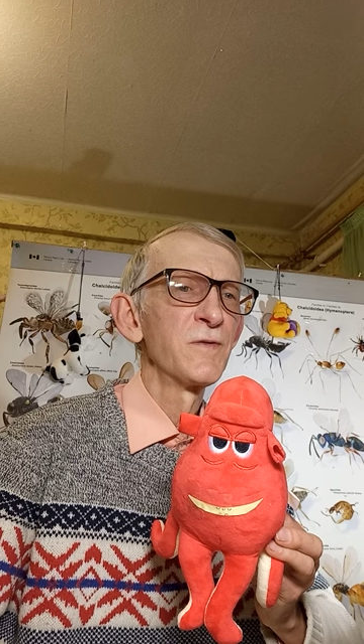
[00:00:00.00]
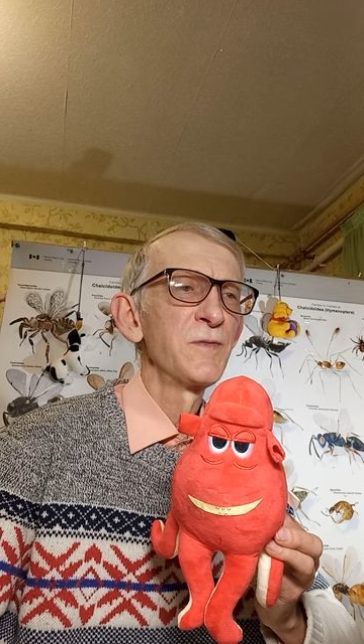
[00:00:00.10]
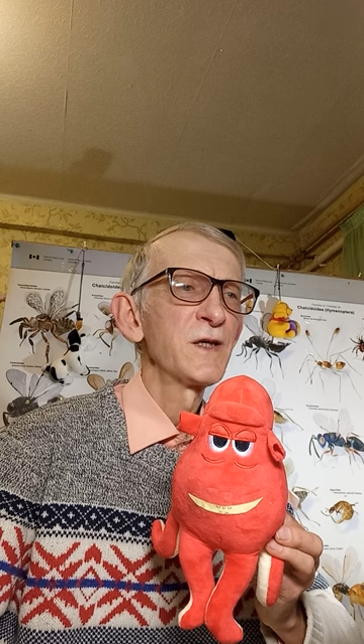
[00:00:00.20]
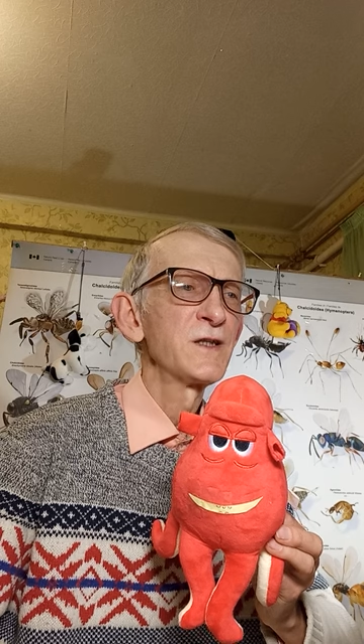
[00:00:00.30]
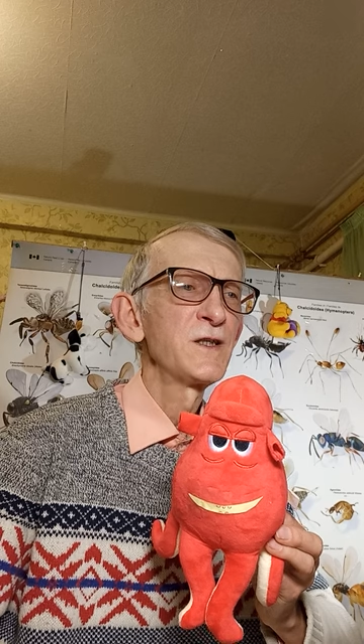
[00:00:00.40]

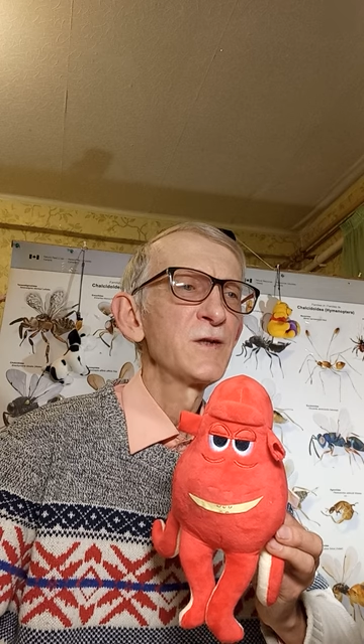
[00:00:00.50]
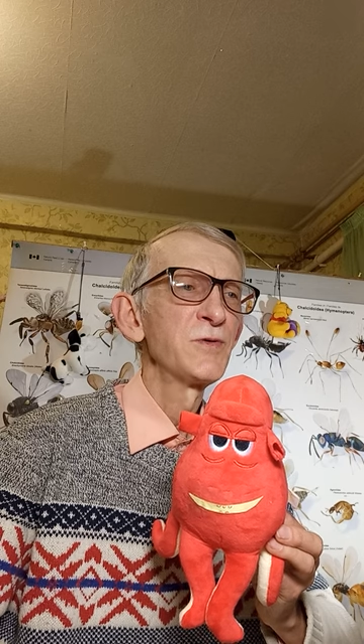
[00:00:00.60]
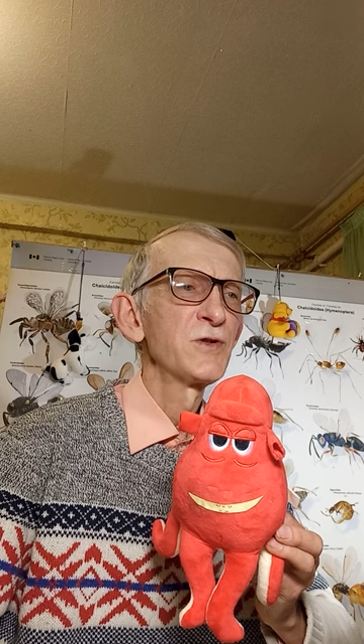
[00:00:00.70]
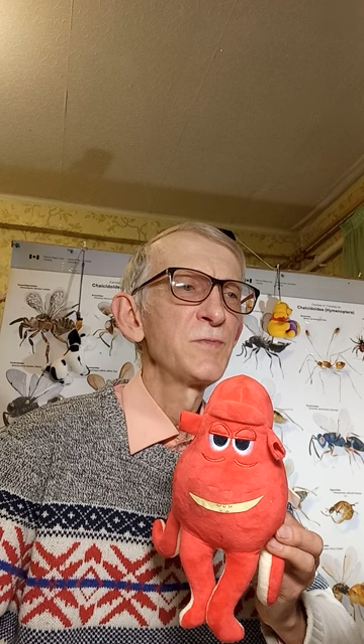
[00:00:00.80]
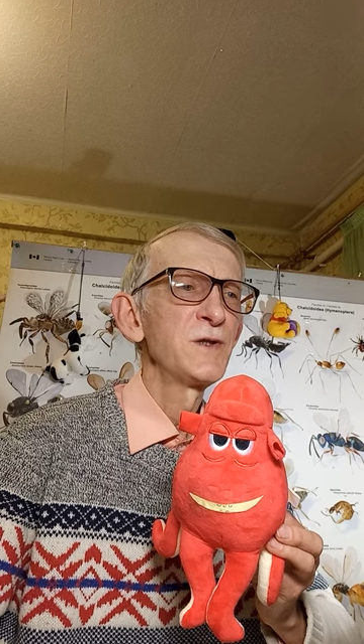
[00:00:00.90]

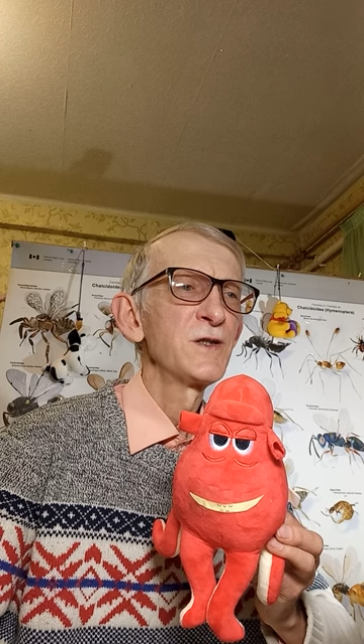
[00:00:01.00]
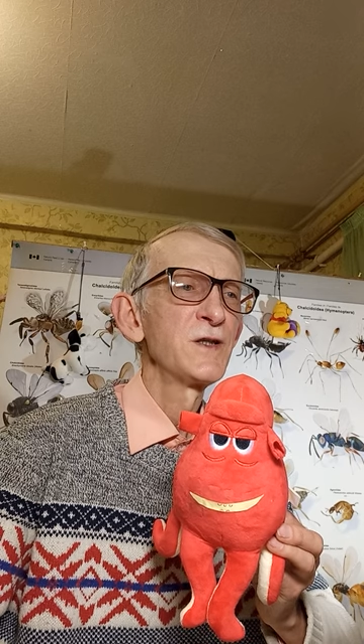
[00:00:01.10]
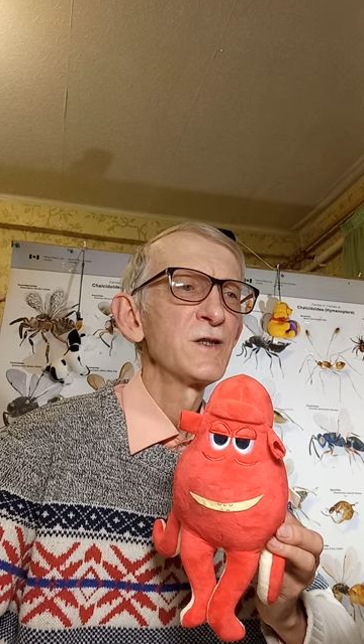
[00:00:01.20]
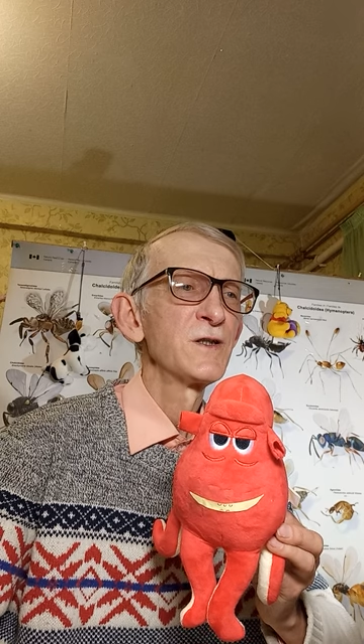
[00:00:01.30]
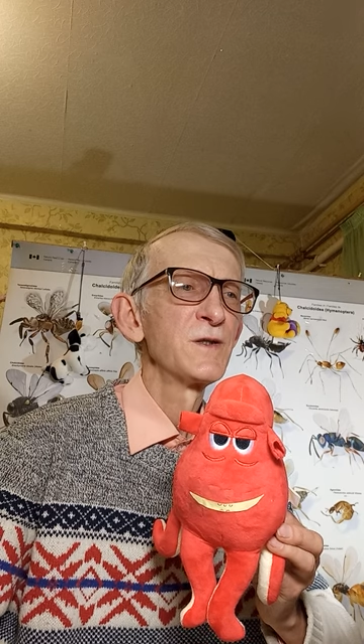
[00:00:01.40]
Megastigmus
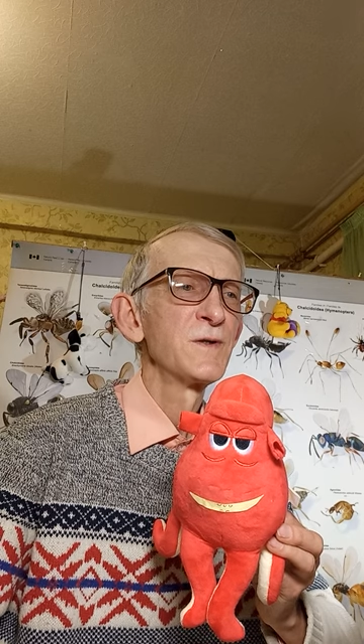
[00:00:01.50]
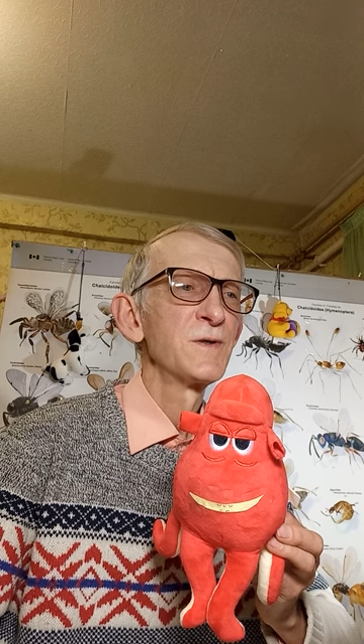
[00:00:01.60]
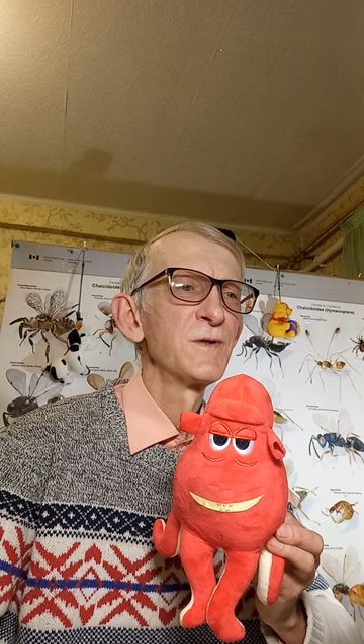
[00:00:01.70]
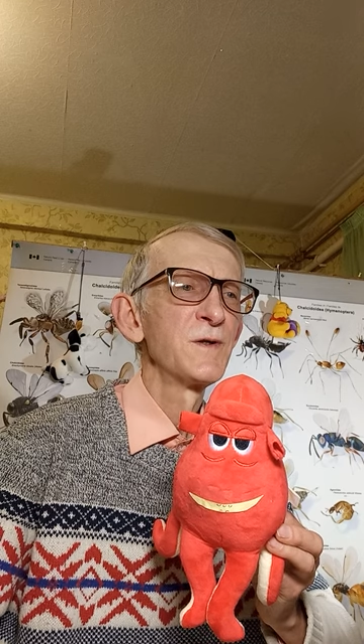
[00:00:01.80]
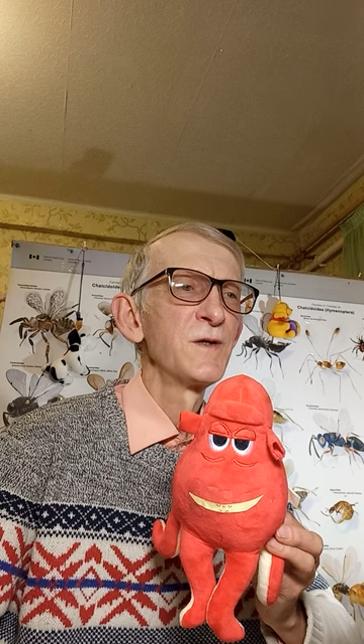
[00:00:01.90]
species,
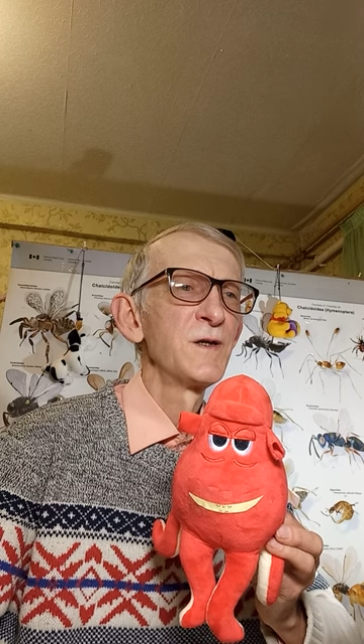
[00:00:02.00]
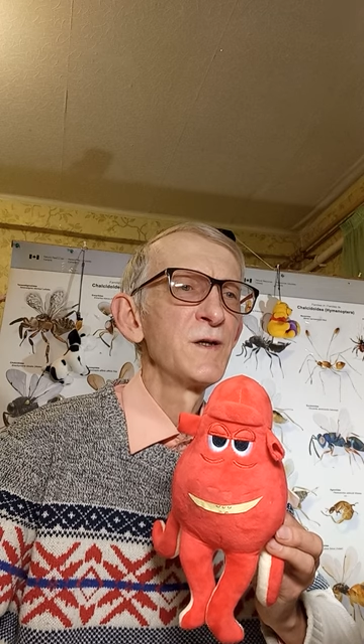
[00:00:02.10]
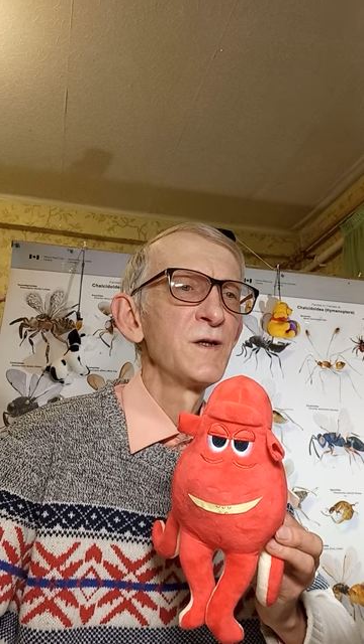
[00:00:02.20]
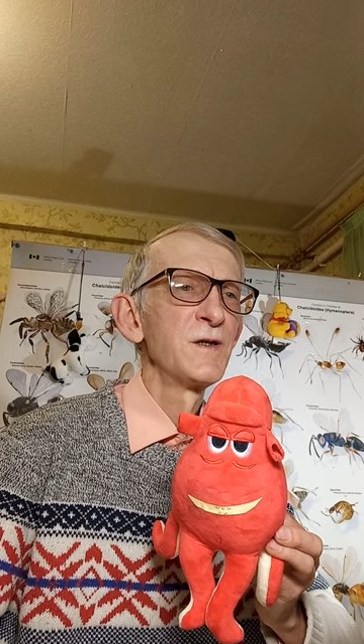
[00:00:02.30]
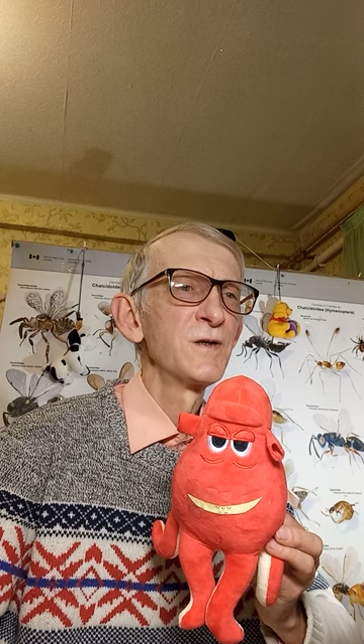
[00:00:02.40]

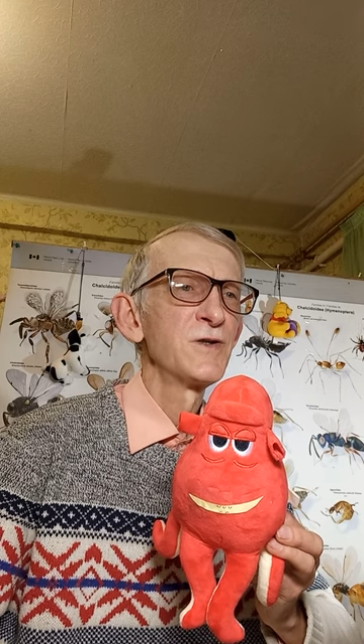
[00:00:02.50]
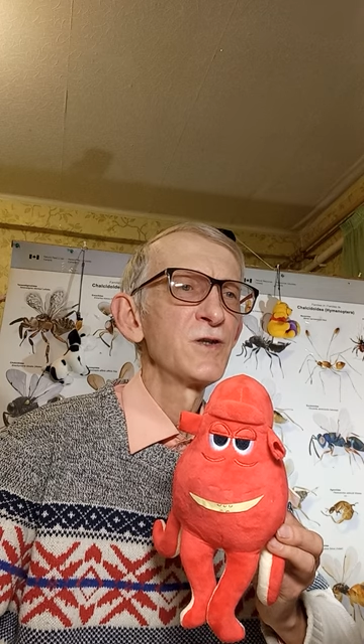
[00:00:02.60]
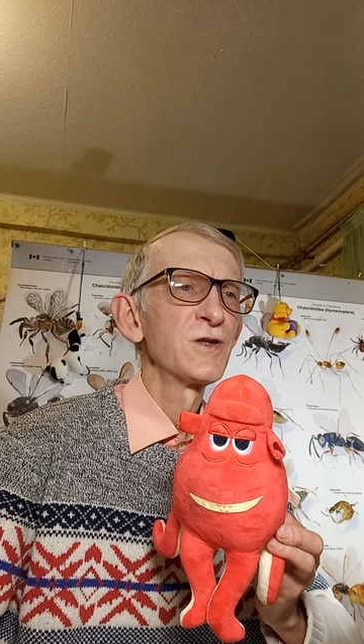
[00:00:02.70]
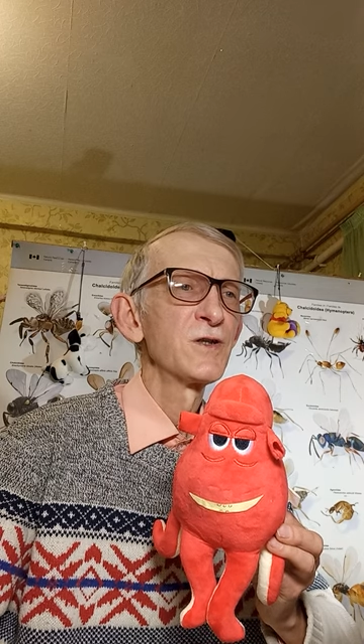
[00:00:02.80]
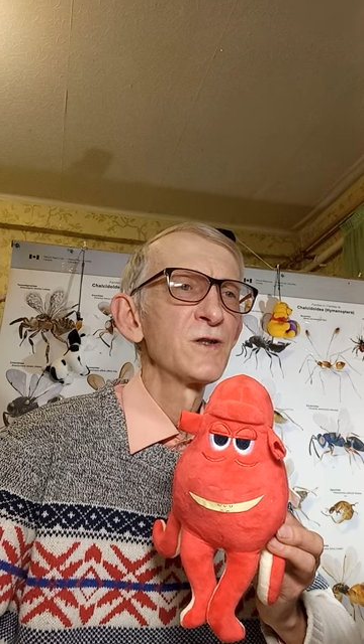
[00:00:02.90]

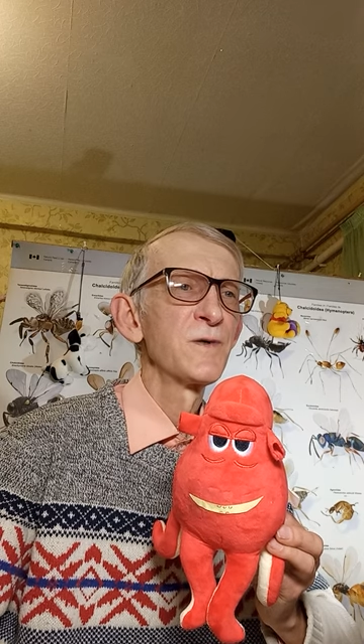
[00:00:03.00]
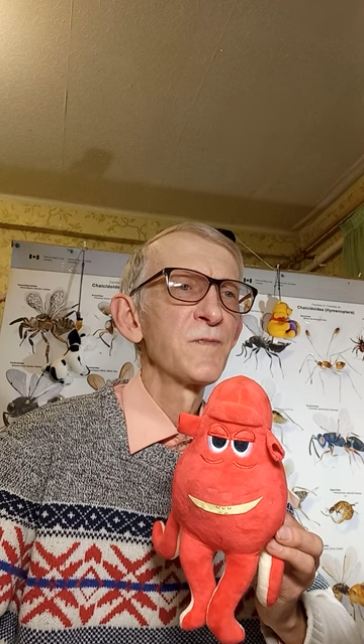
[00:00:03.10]
genus.